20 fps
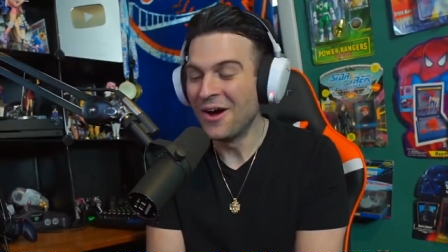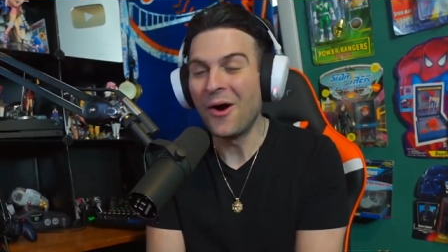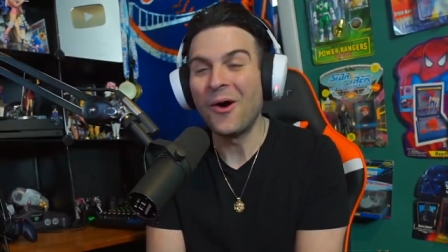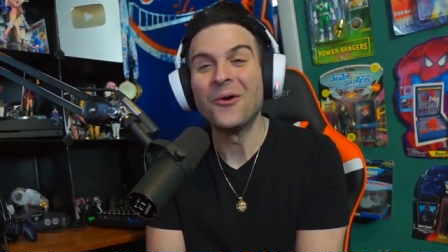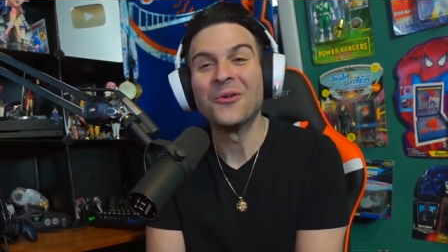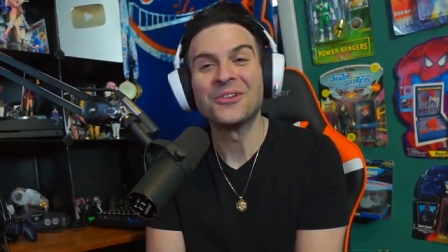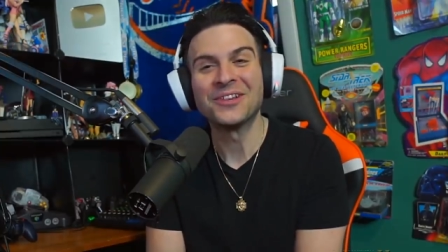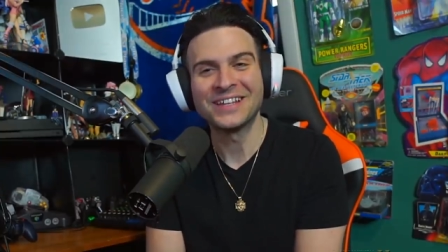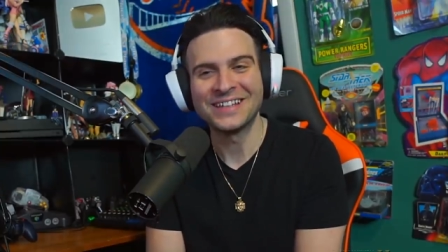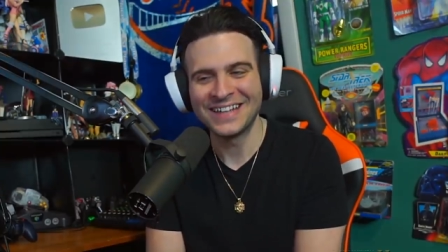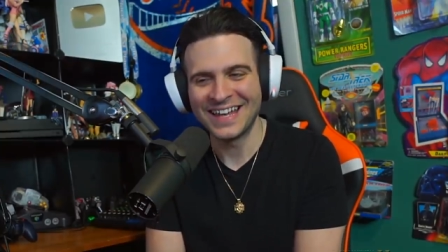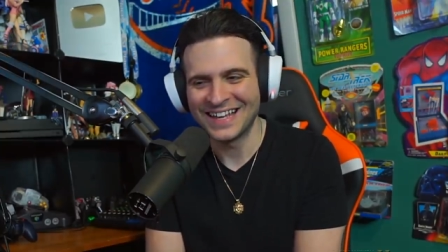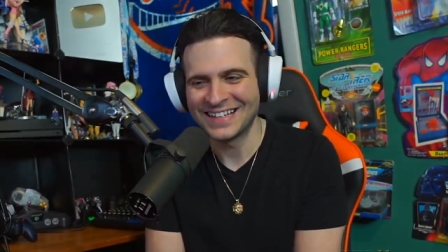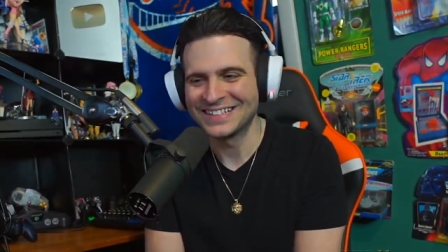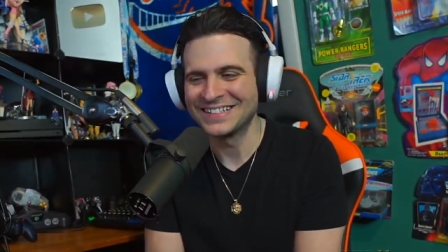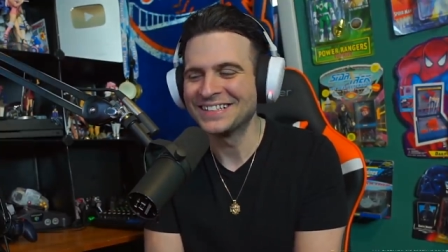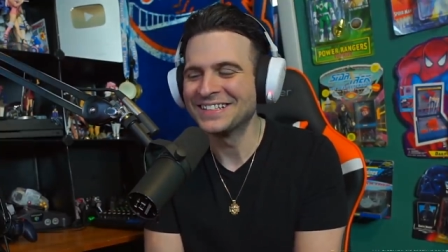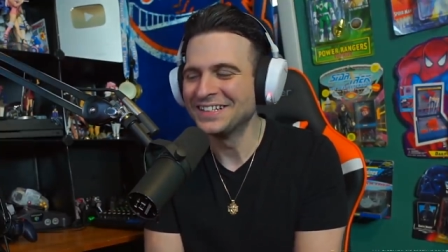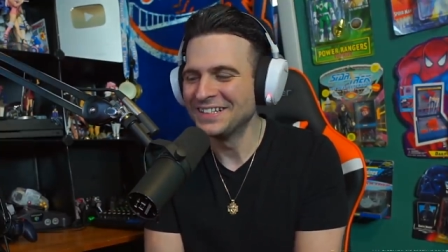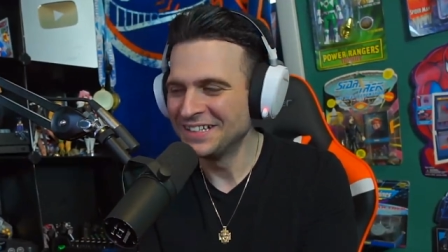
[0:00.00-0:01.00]
now the stream
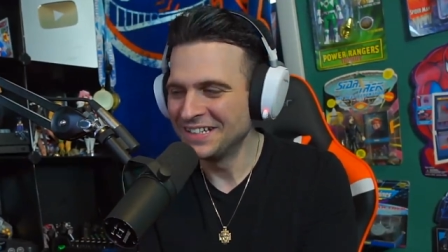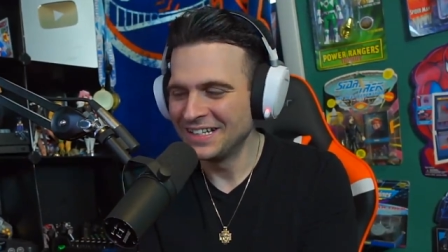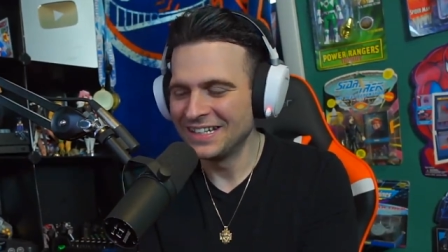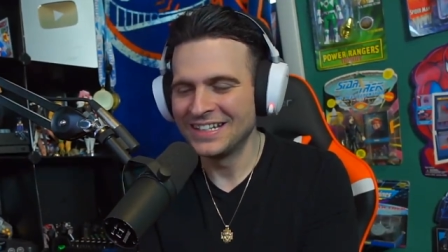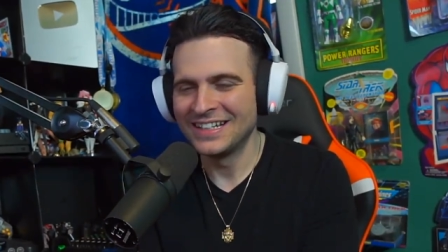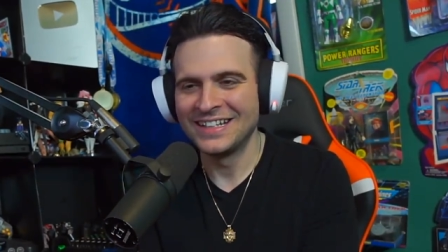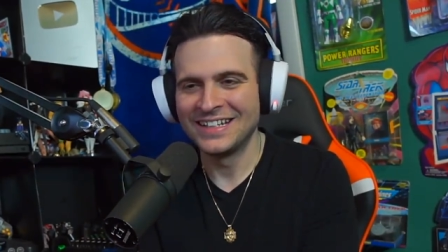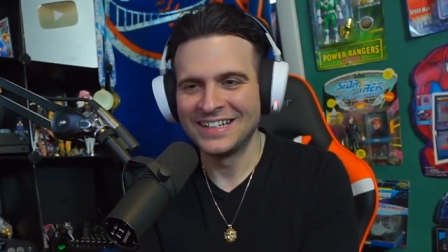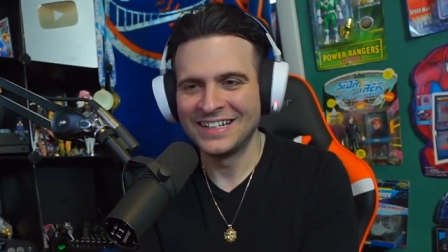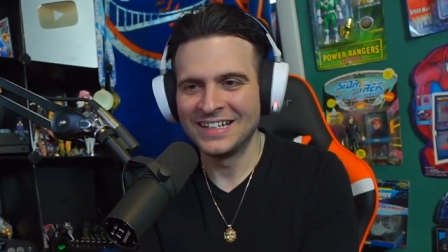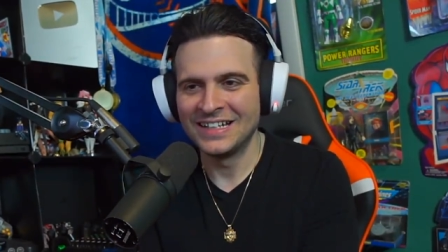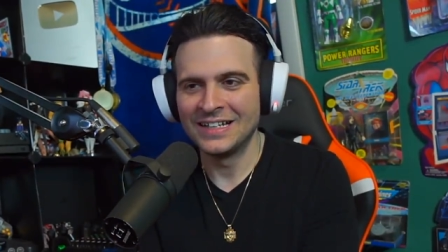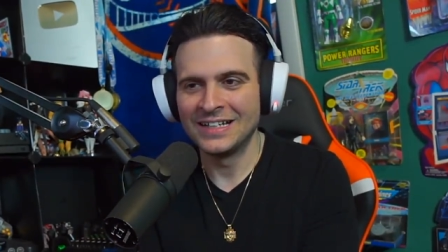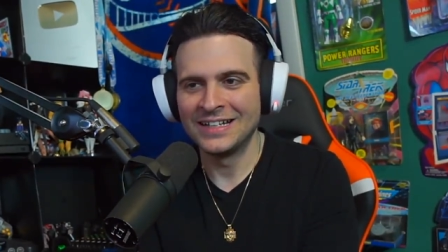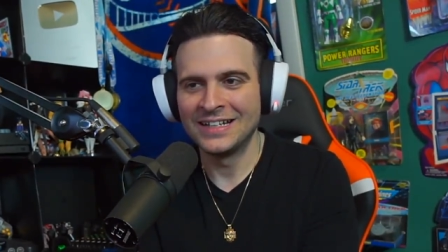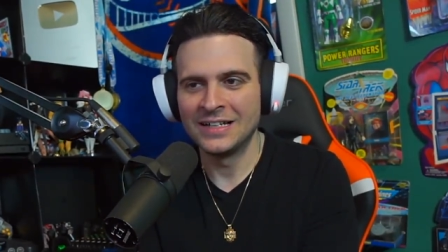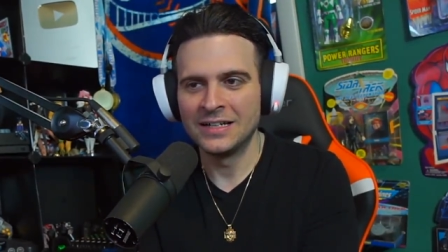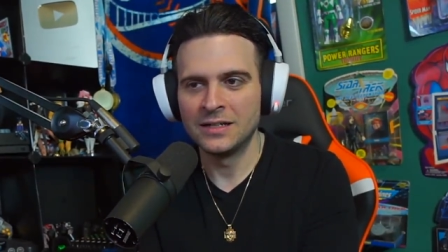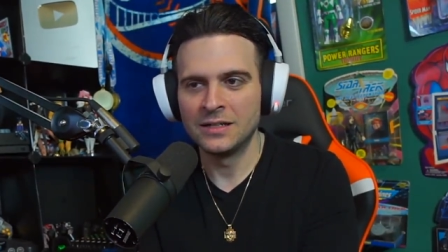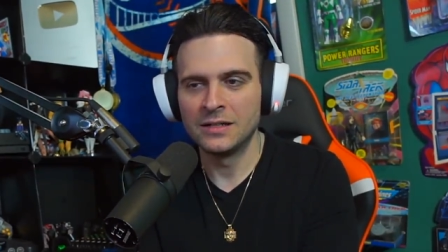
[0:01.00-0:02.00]
is boring
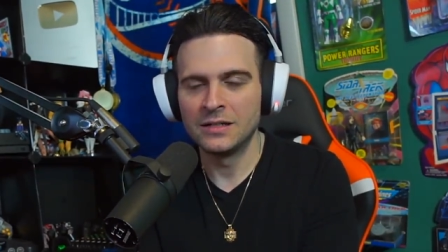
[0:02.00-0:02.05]
again.